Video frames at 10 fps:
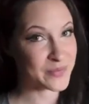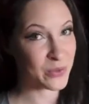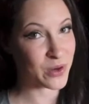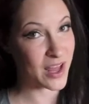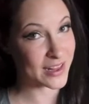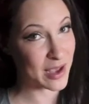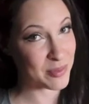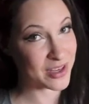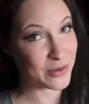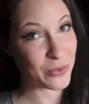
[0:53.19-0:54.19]
we're not that
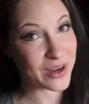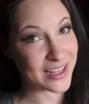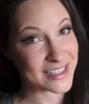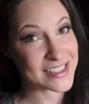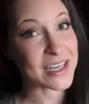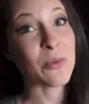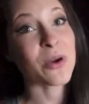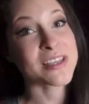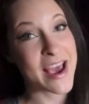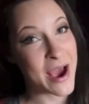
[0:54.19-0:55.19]
big, we're not a city, we're
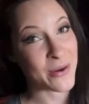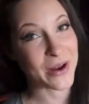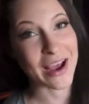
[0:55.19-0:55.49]
a town.